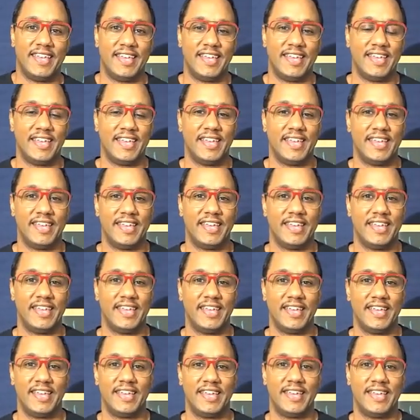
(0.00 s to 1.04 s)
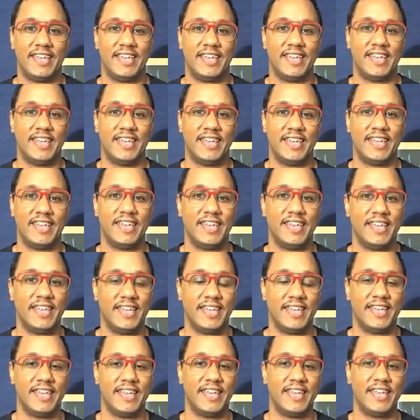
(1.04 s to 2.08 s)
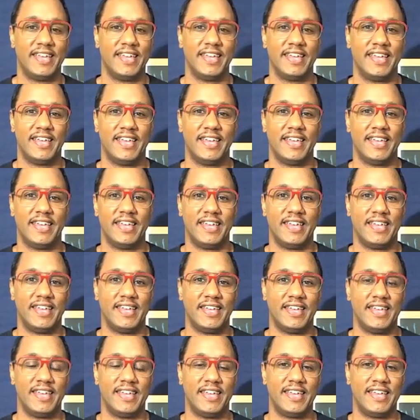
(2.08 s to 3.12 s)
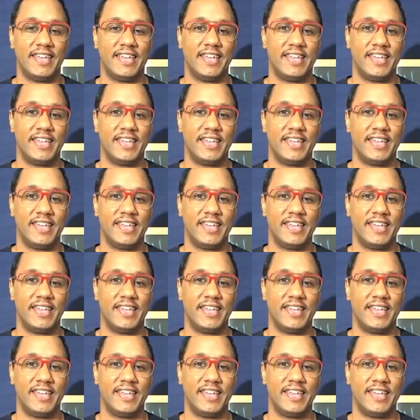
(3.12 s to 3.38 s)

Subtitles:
The person shown says nothing.